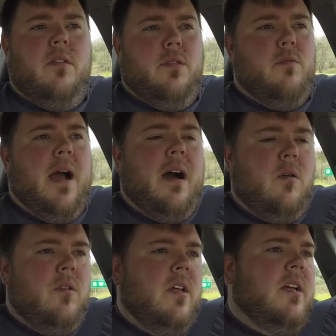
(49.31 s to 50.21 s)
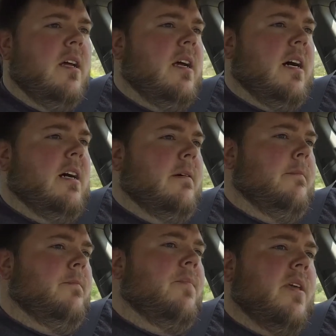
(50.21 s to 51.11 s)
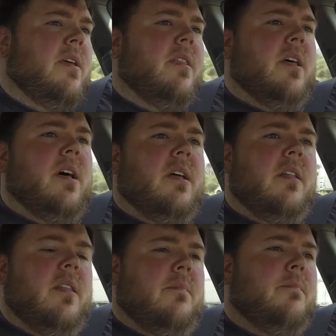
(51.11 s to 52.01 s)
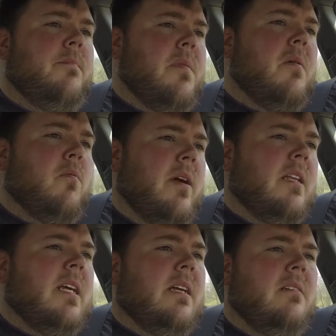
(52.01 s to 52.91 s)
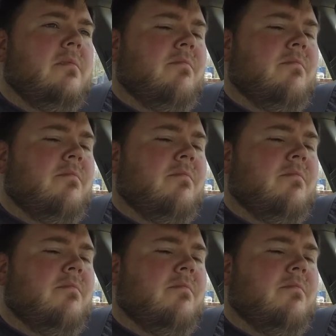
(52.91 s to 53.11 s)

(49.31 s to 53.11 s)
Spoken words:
throughout. The really